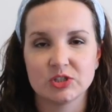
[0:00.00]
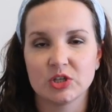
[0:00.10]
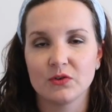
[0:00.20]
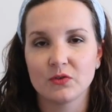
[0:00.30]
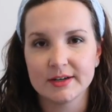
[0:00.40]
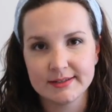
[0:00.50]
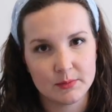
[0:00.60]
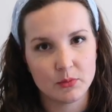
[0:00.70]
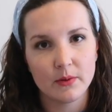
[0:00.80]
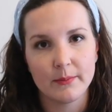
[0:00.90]
So for
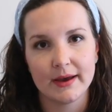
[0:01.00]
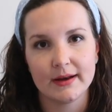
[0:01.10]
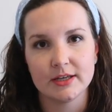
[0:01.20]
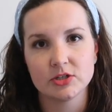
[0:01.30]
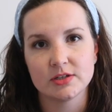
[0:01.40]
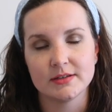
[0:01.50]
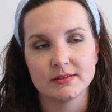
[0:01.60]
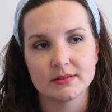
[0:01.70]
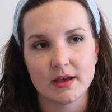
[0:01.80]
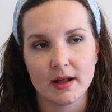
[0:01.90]
example, my niche
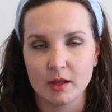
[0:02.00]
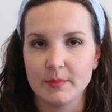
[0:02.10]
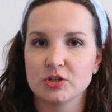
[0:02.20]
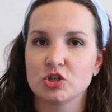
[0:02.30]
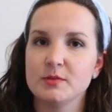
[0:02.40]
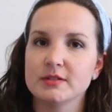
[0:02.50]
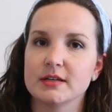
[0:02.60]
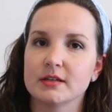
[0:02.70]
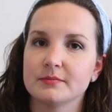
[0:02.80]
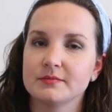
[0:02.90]
is elementary
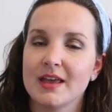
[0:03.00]
music.